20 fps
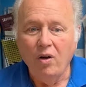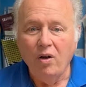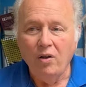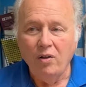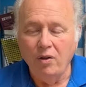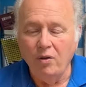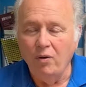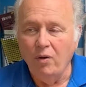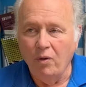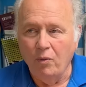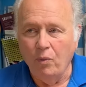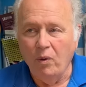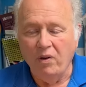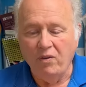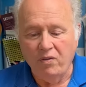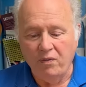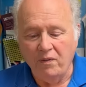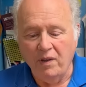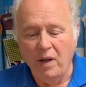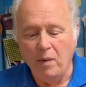you know, in
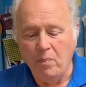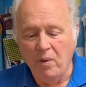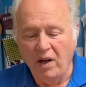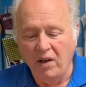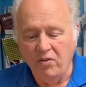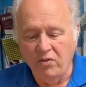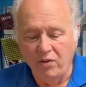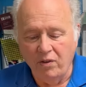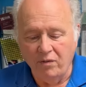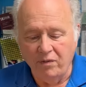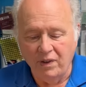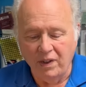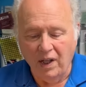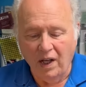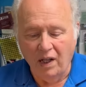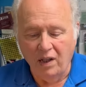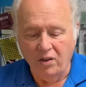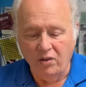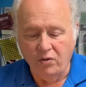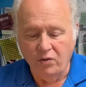words, if they buy silver
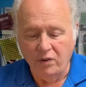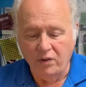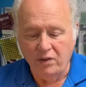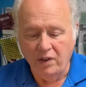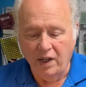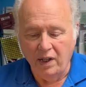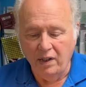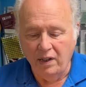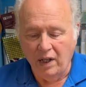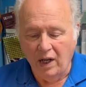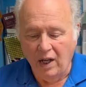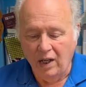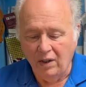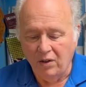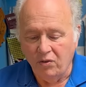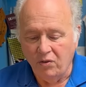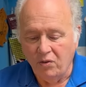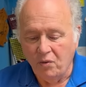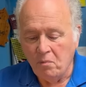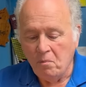dollars for
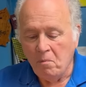$10,